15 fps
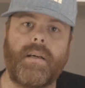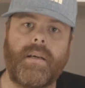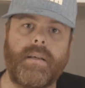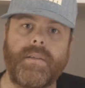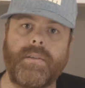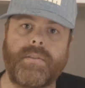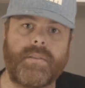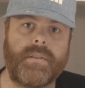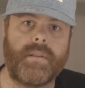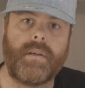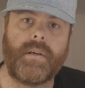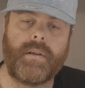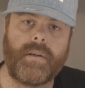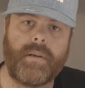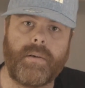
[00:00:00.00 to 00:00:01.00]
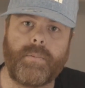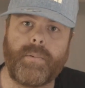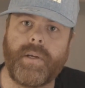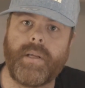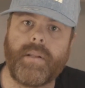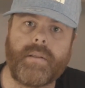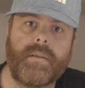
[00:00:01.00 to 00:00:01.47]
I use it on a
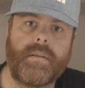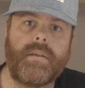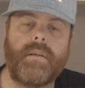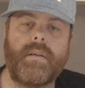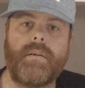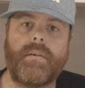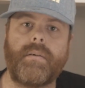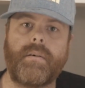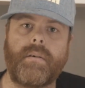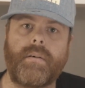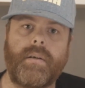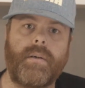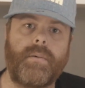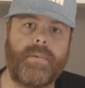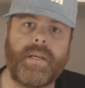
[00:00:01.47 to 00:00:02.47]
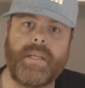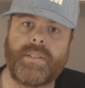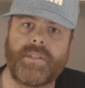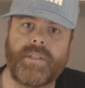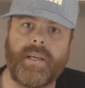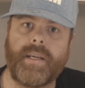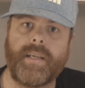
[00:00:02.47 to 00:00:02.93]
wheather or a red
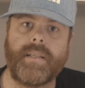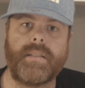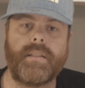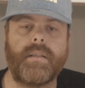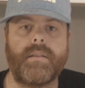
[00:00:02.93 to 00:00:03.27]
shank.